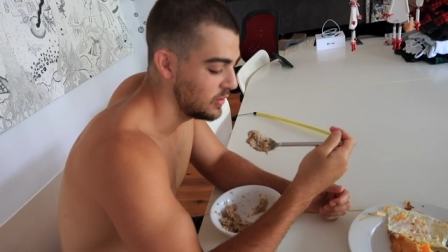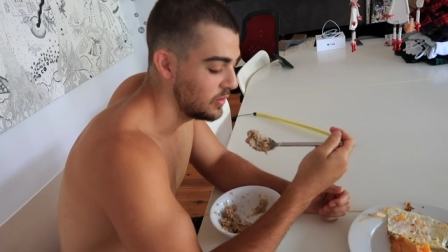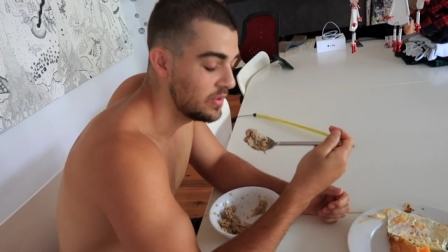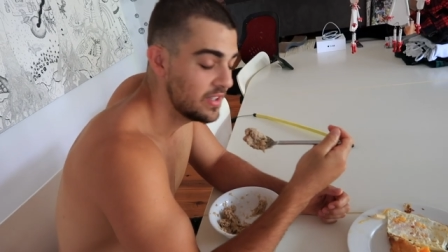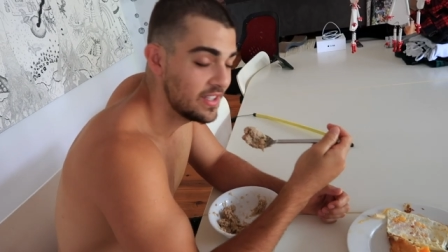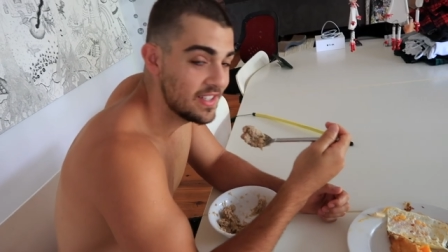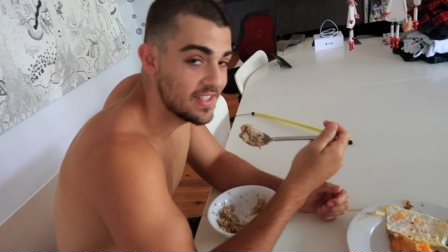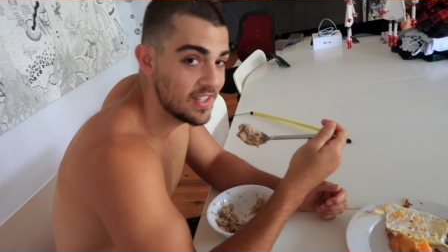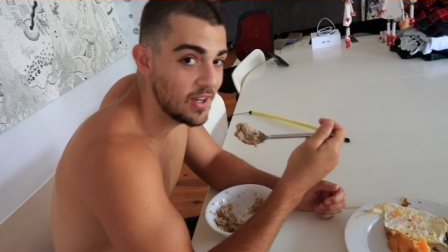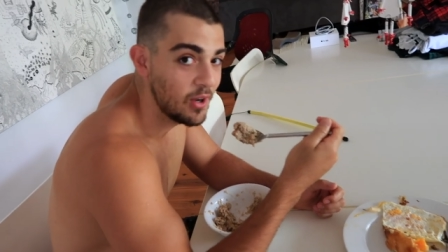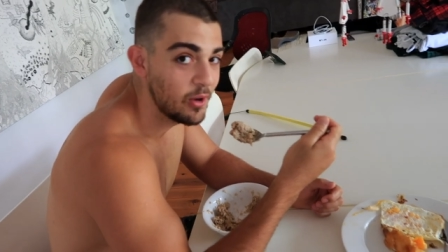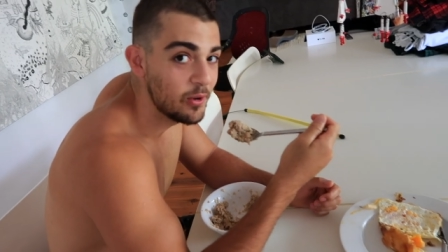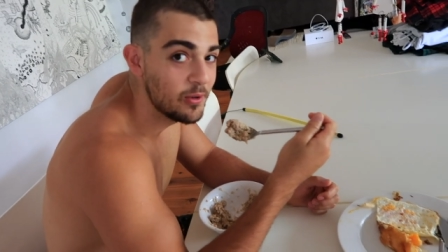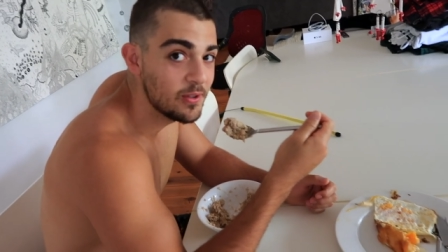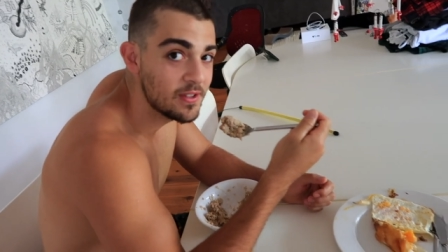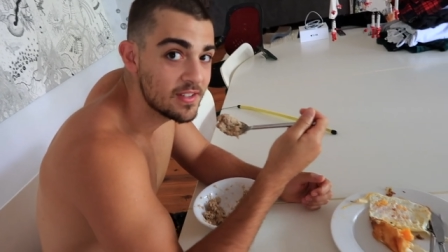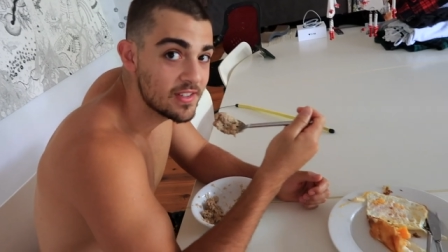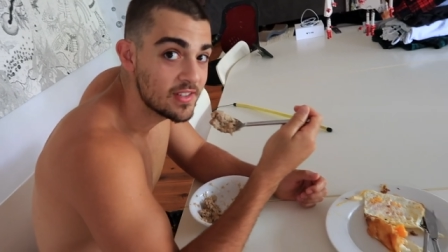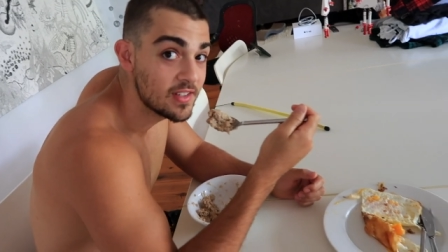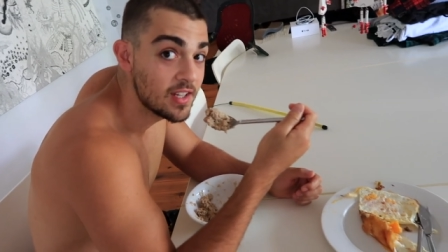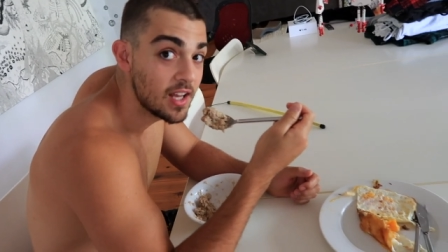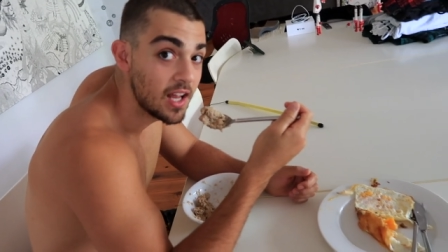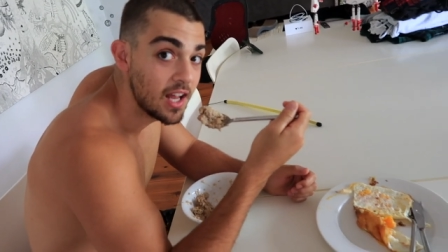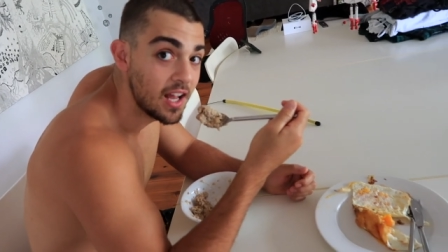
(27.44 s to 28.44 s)
Call these
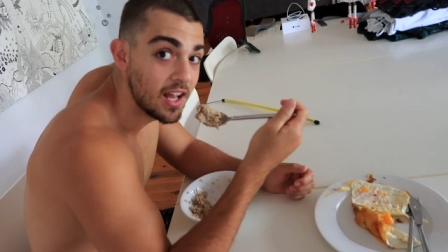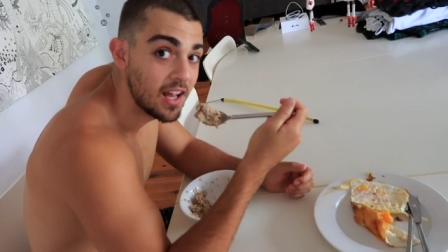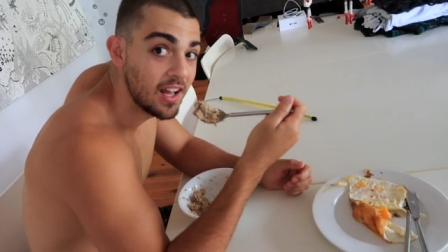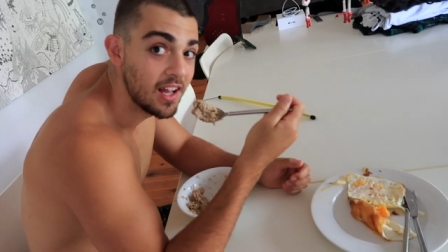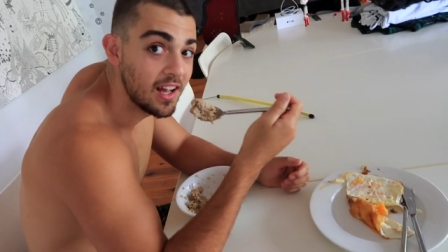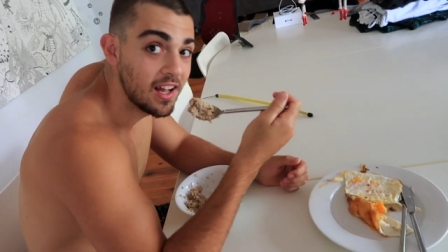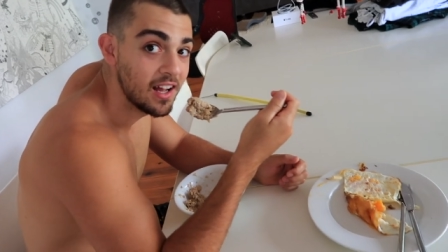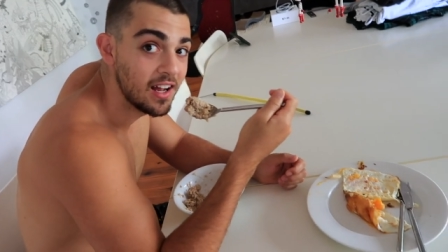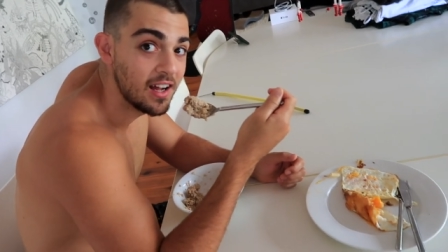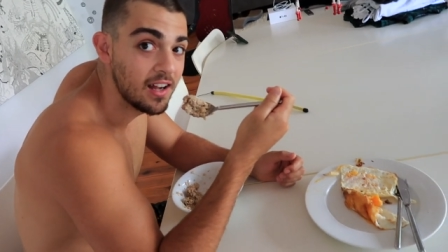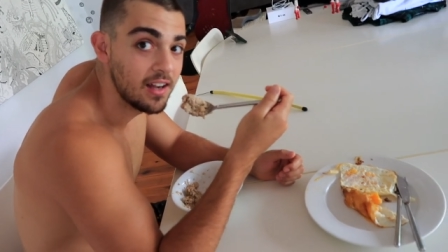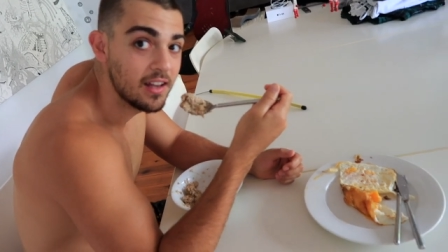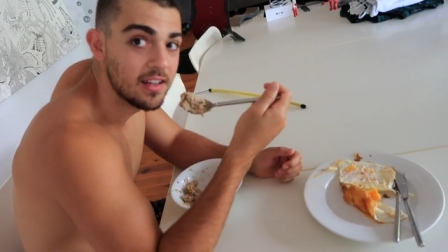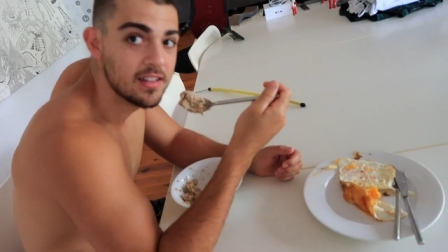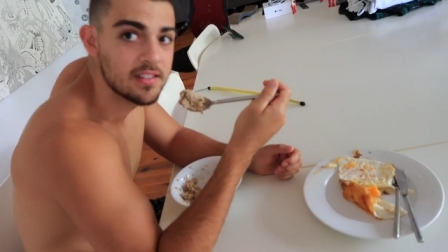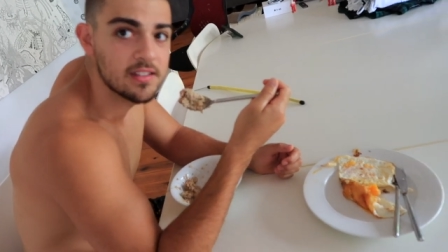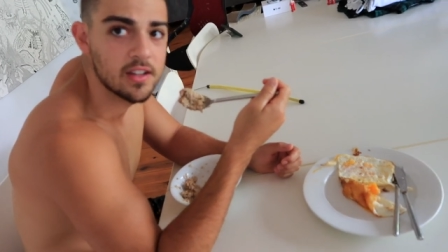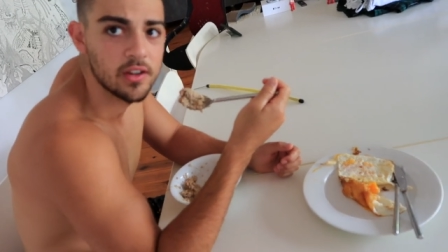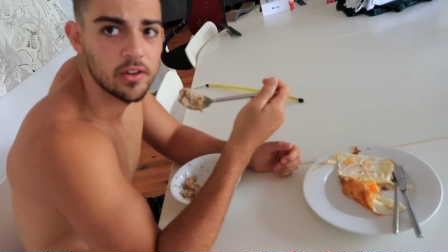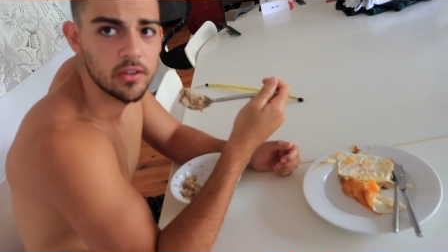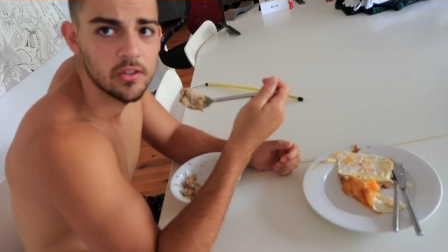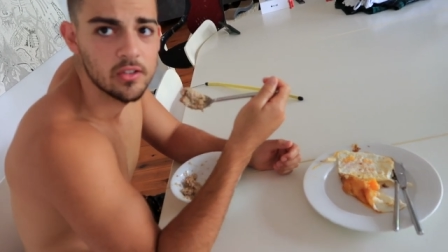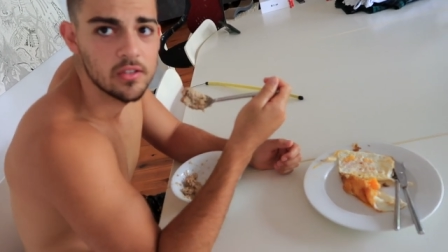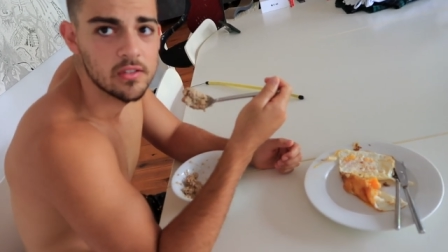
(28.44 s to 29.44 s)
oats. Is
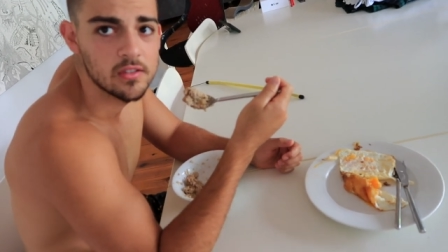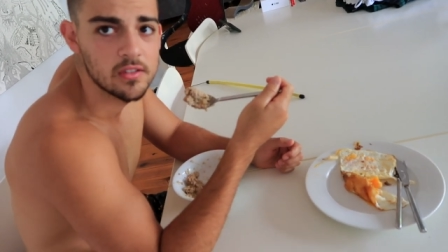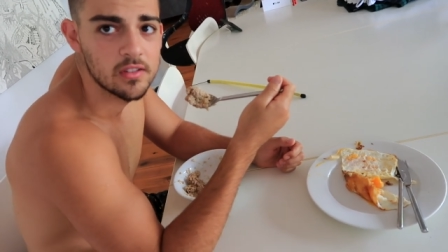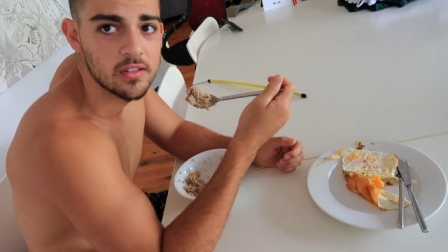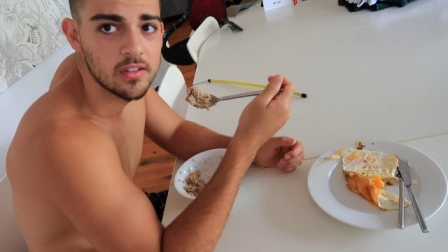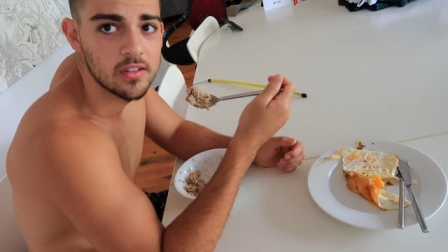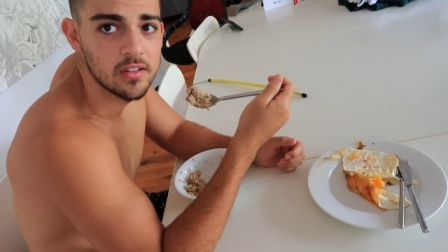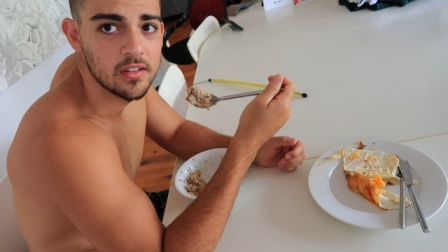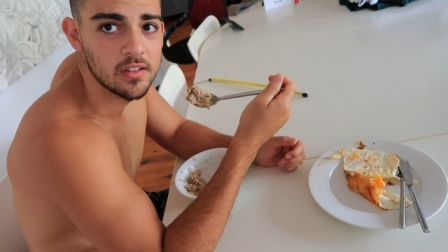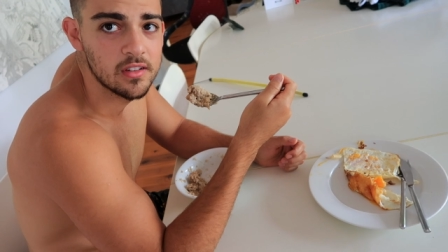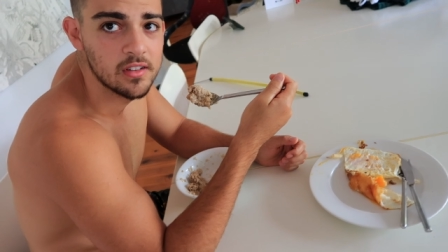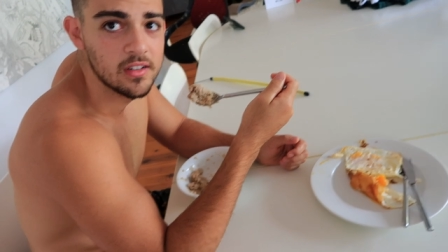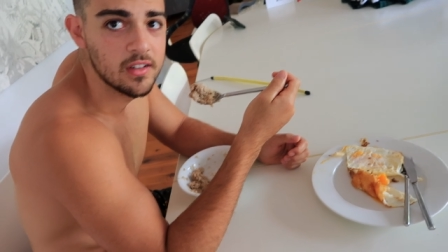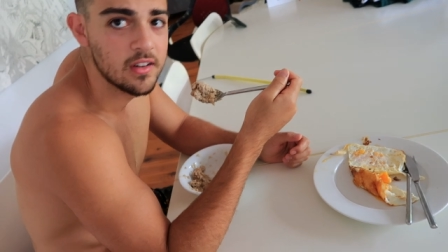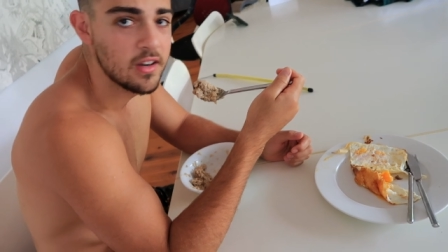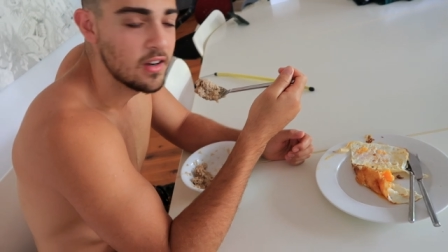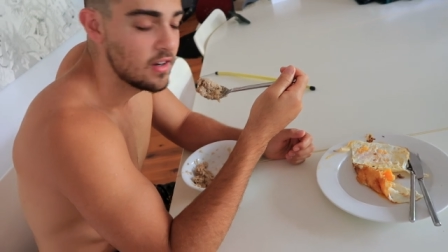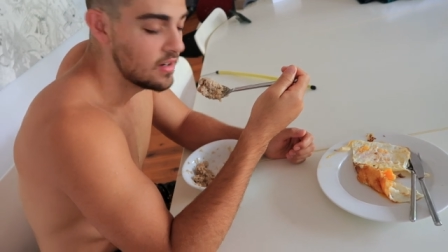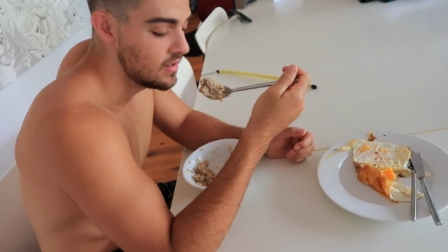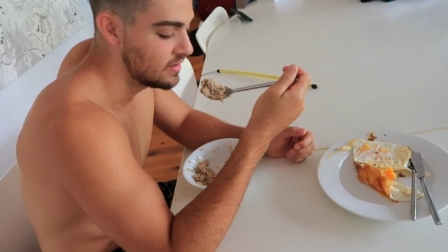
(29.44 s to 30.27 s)
it oats? Yeah.